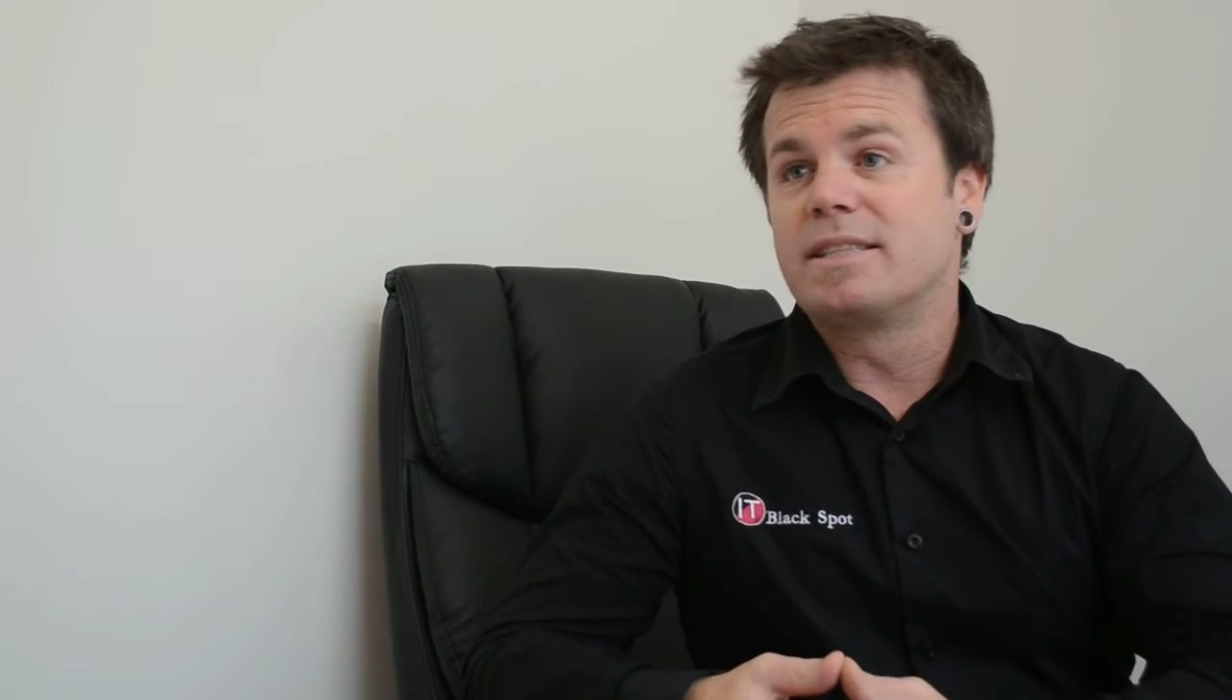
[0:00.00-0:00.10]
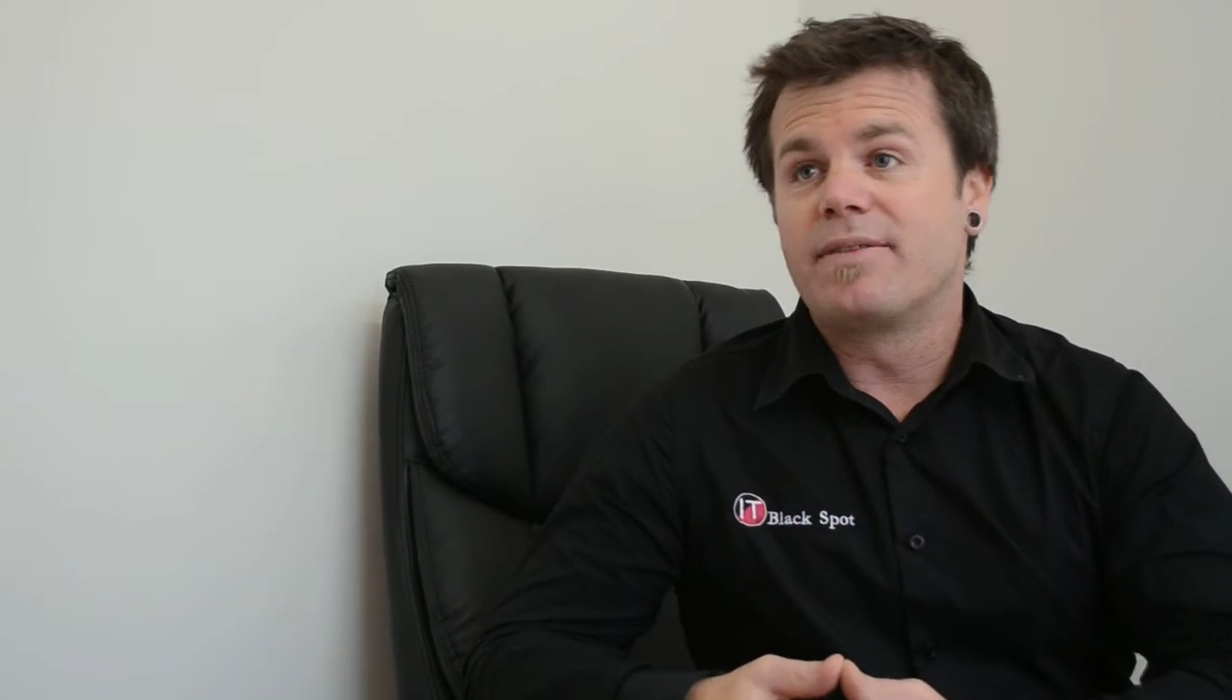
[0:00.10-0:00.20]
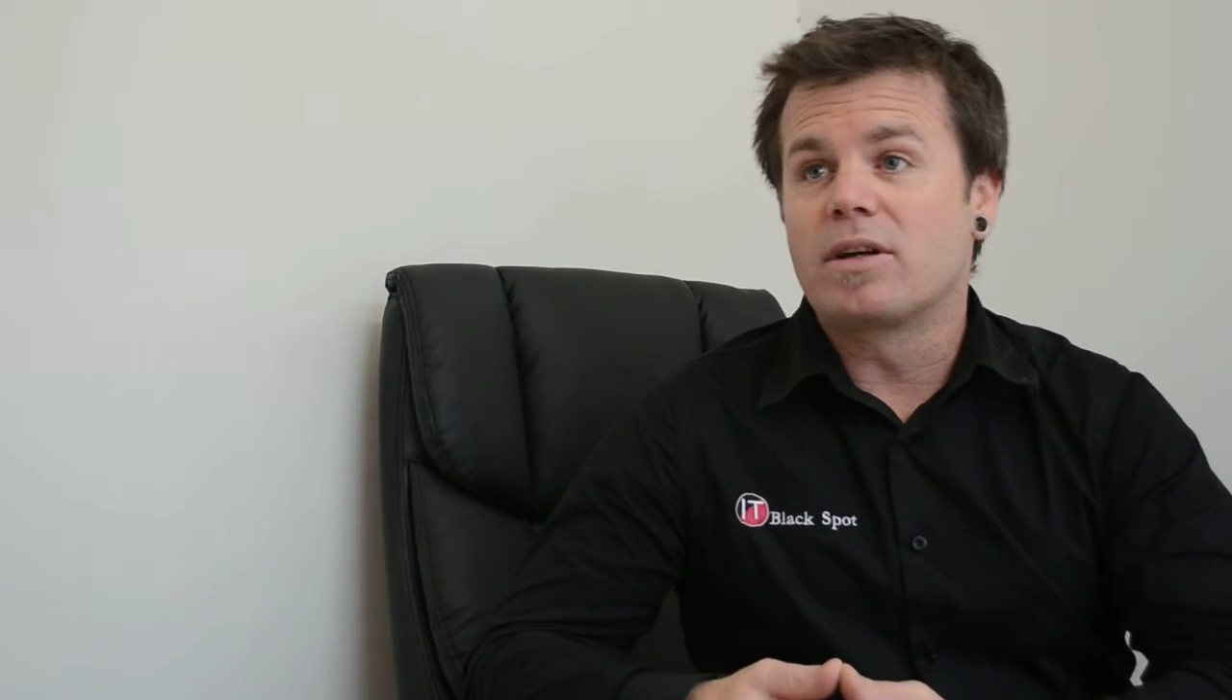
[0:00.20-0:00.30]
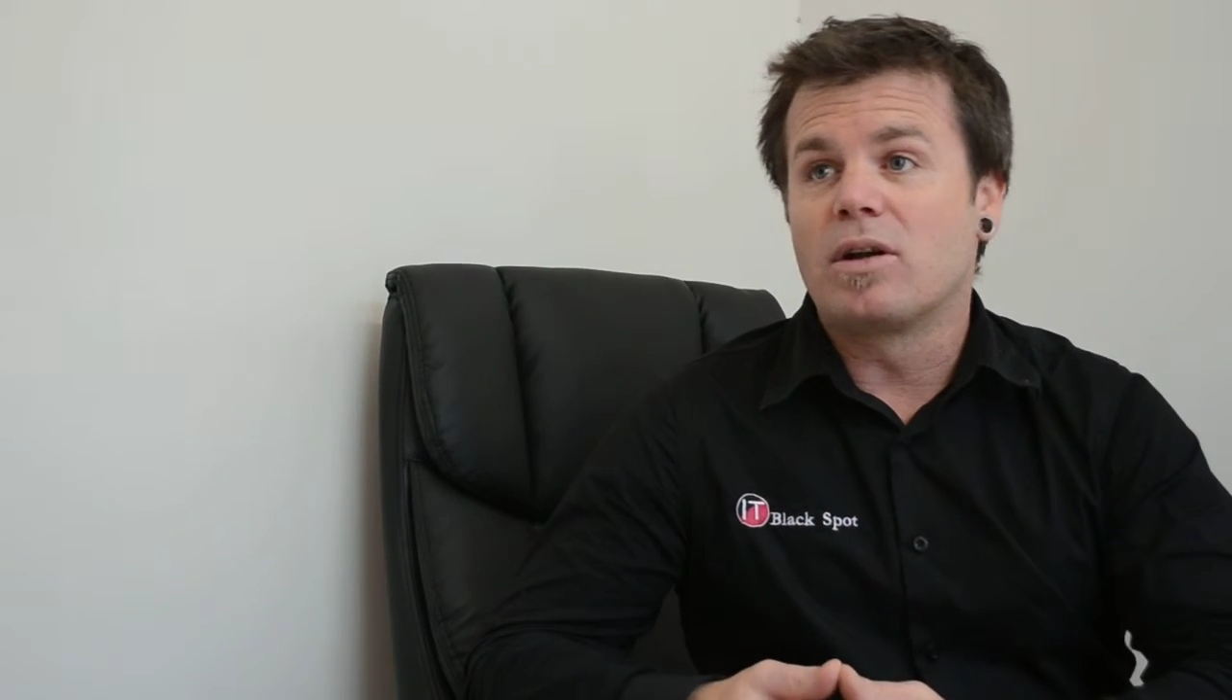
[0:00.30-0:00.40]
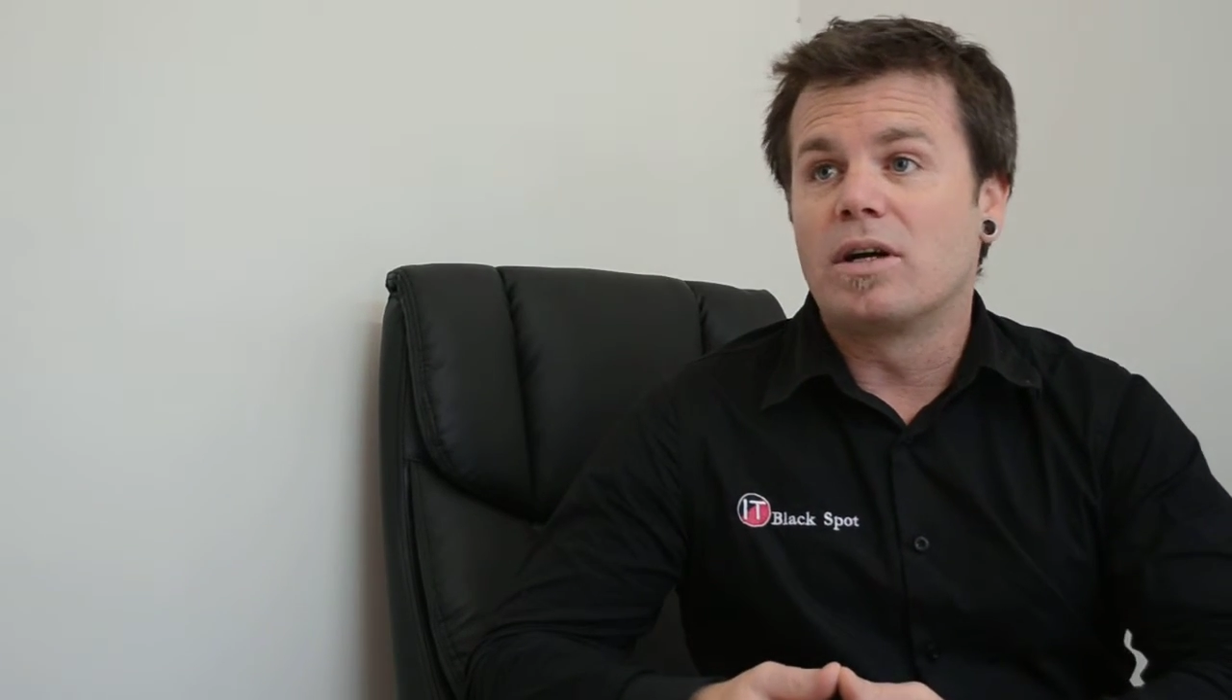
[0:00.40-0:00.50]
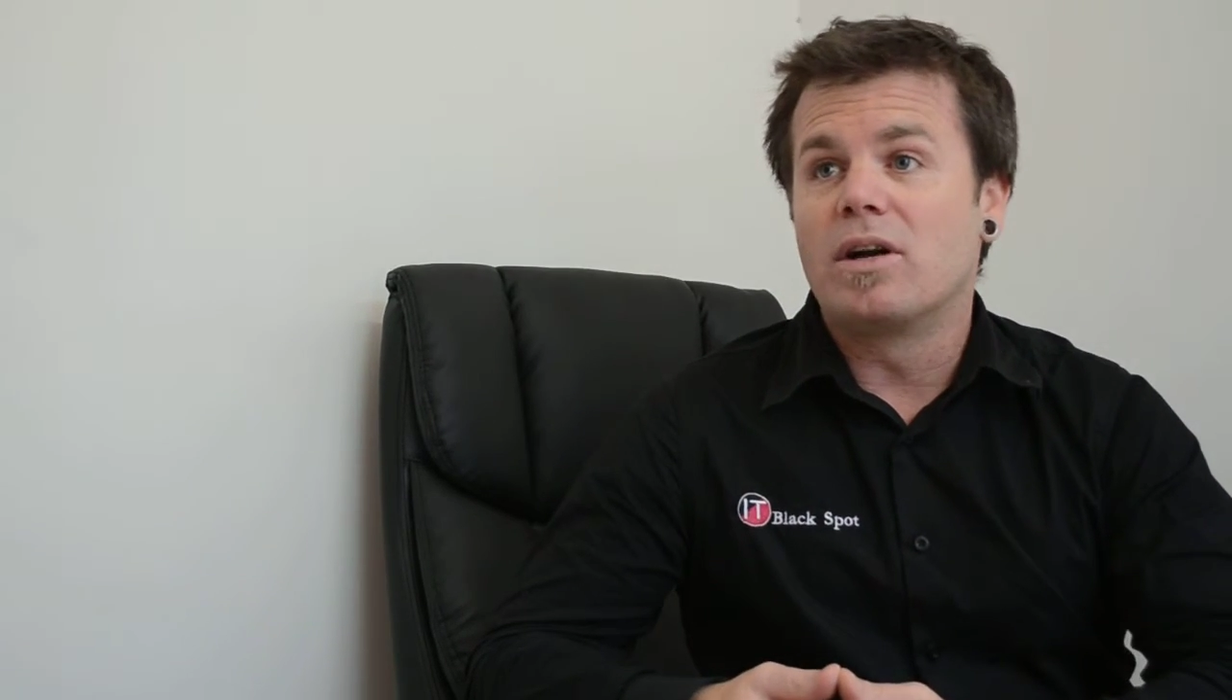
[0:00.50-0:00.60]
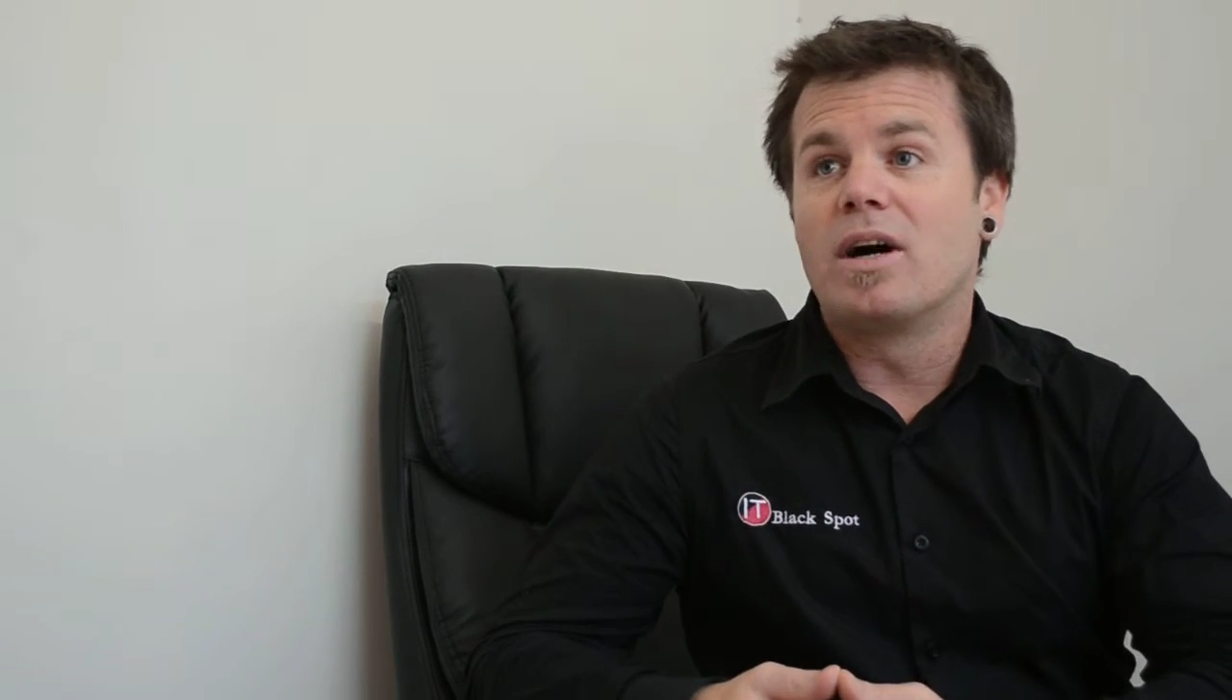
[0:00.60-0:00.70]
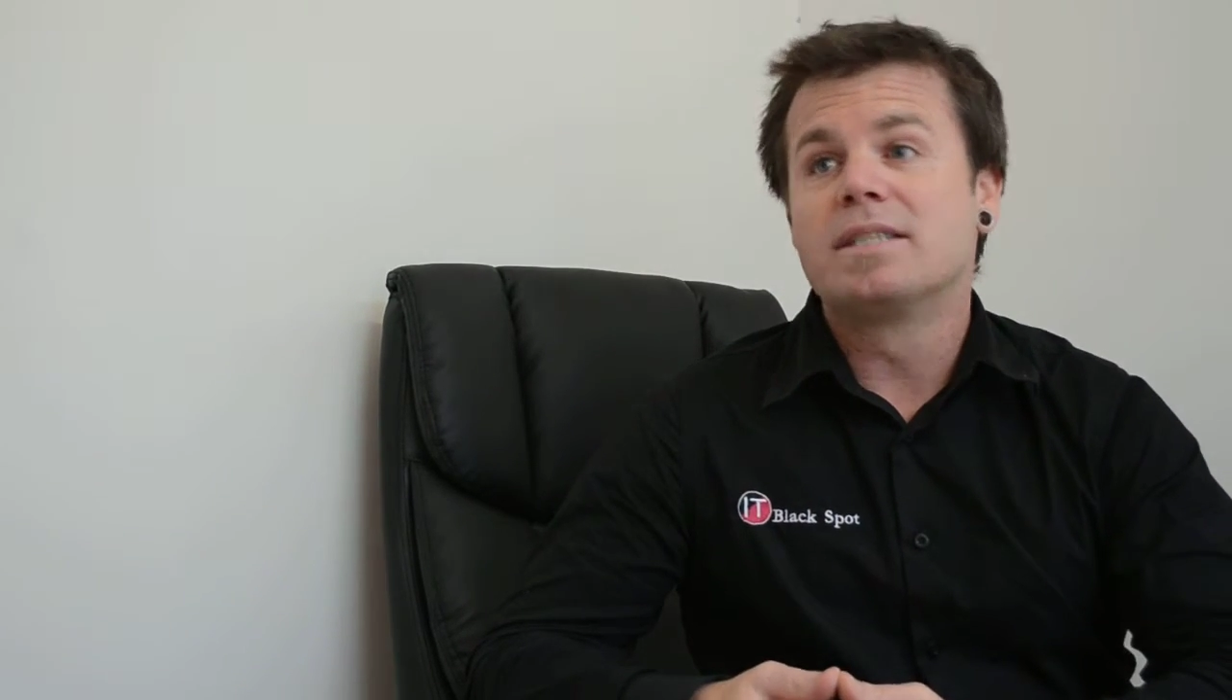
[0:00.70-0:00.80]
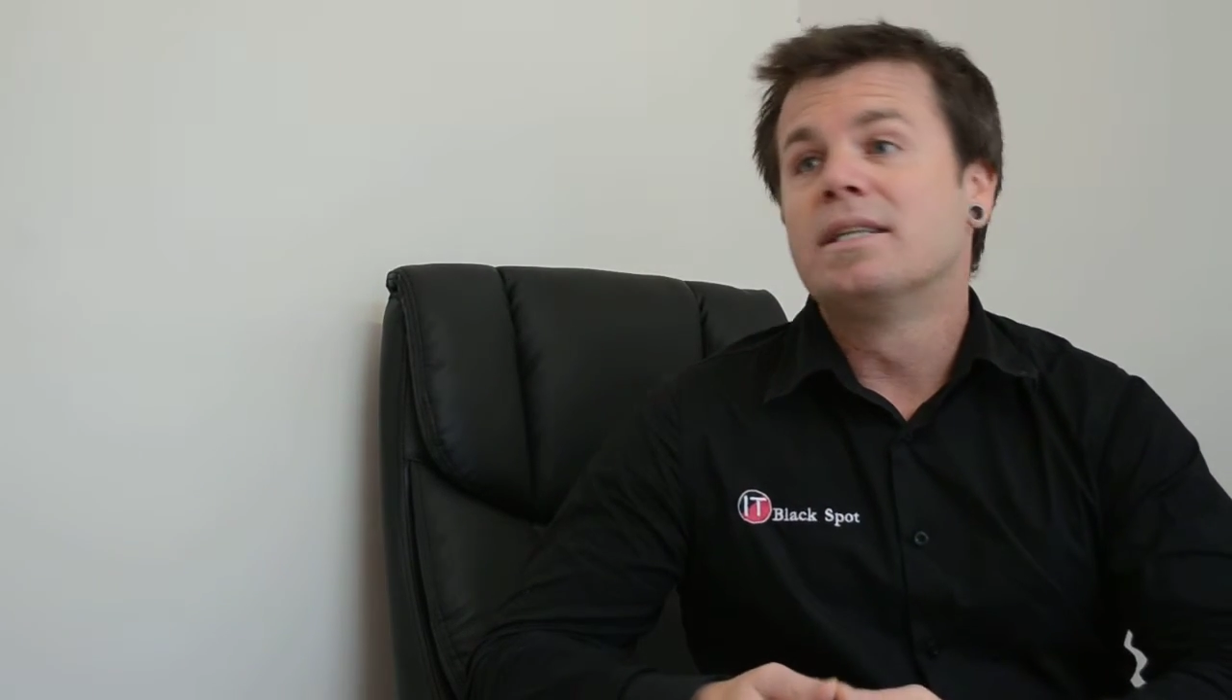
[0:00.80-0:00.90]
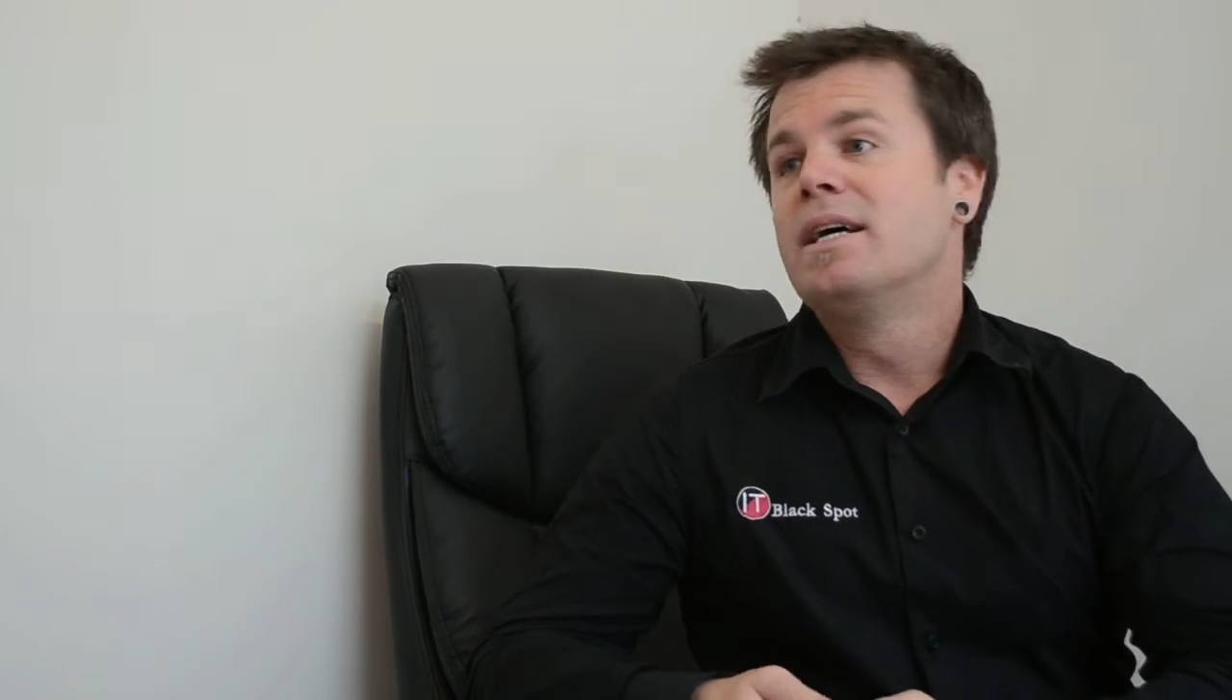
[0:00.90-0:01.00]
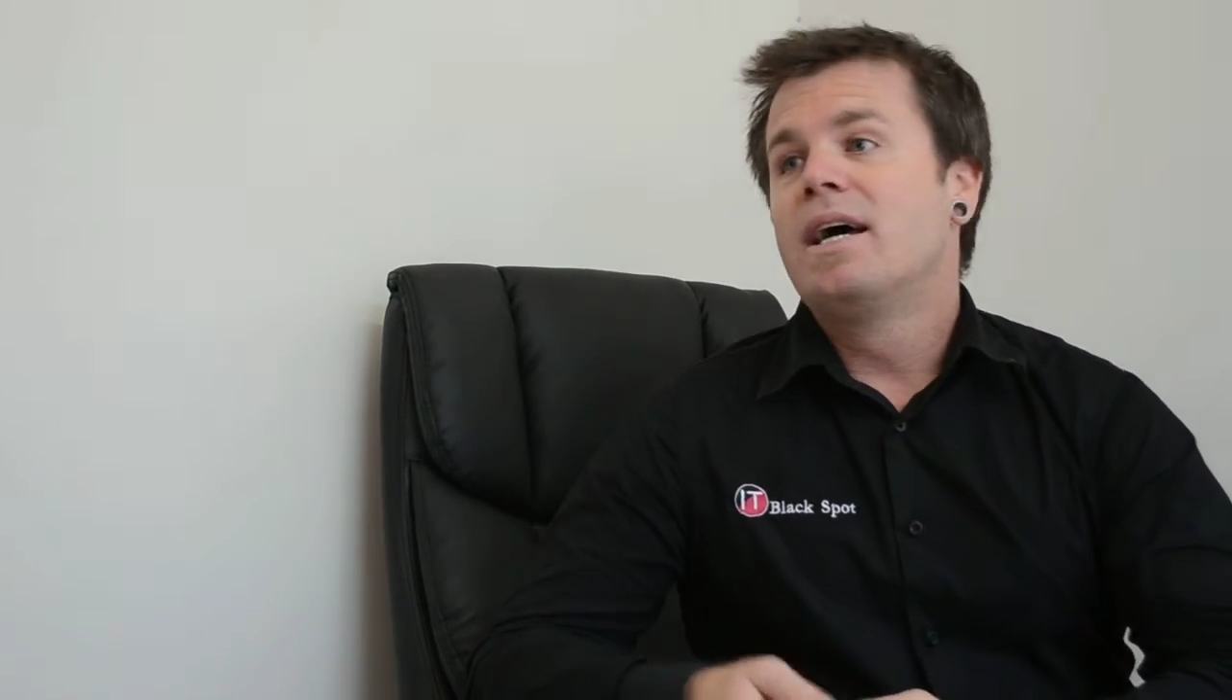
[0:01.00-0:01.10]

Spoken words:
7 o'clock at night,